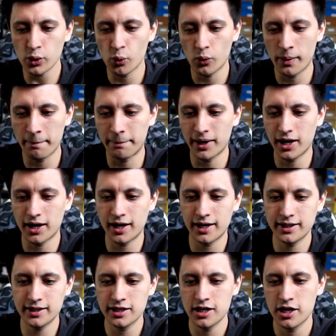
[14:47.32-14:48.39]

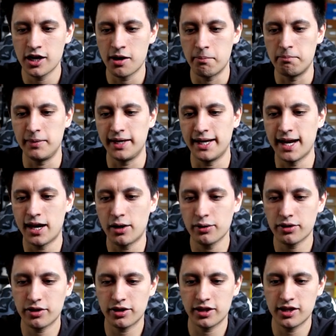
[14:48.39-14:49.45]
Wimpod,
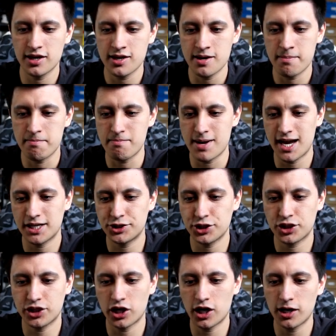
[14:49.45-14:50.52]
Meowth,
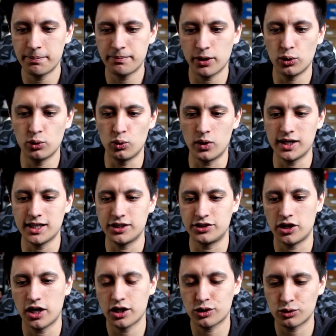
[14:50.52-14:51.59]
Magikarp. Ooh, and a
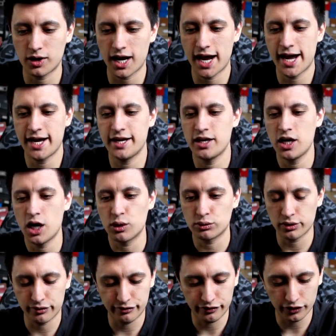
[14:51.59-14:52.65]
Darkrai
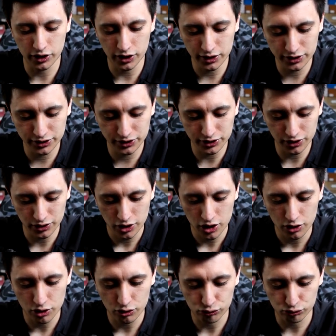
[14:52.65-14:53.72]
reverse
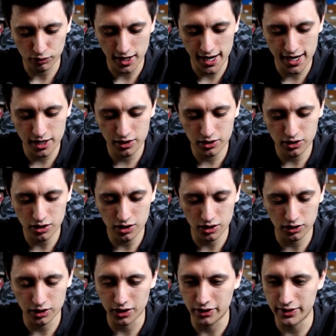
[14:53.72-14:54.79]
rare
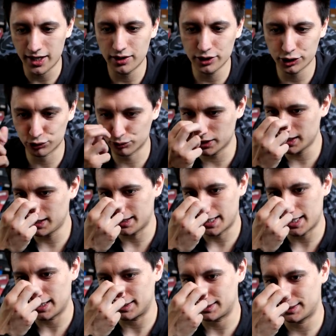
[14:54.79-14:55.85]
holo. That looks really
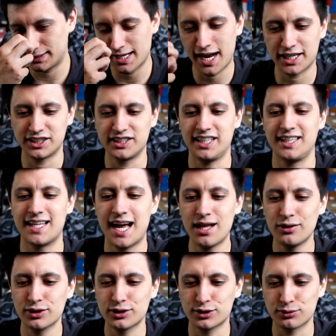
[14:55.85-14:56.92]
nice, actually.
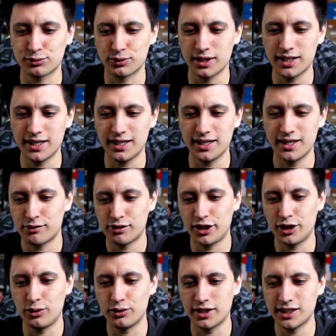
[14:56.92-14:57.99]
That looks really,
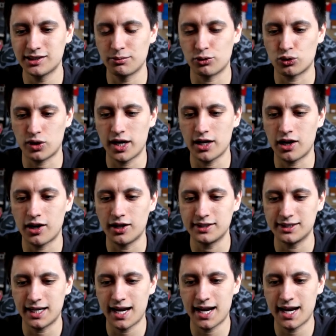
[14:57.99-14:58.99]
really cool. That's some great art.